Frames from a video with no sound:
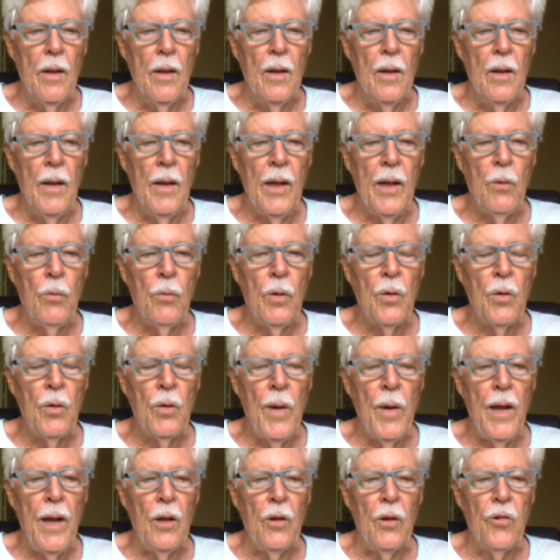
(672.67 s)
Lakewood
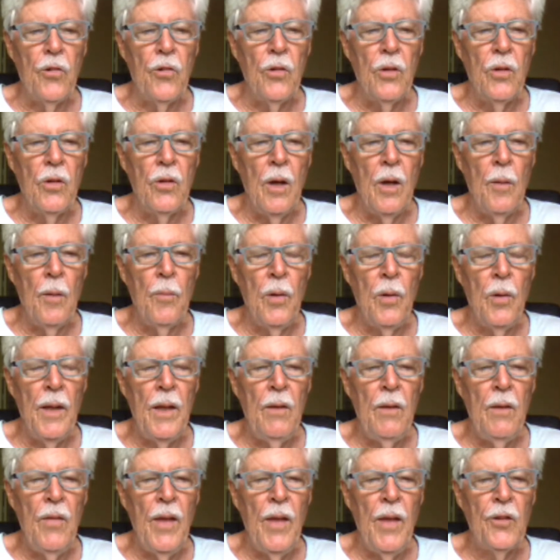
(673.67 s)
Ranch, I believe